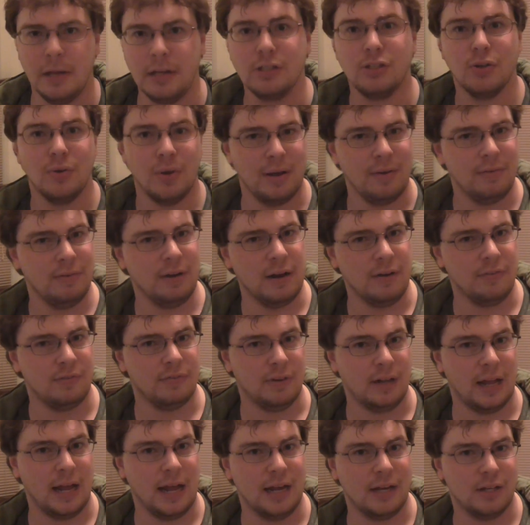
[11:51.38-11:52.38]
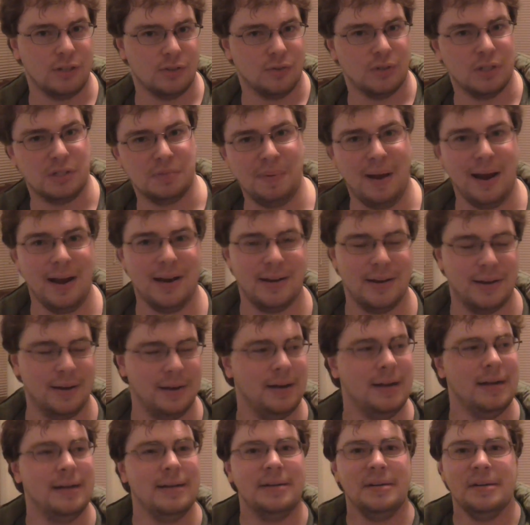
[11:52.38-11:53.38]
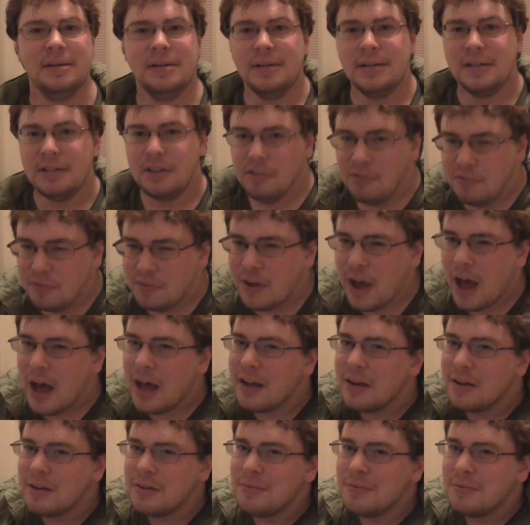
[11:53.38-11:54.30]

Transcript: So even if Leia's respected, you've got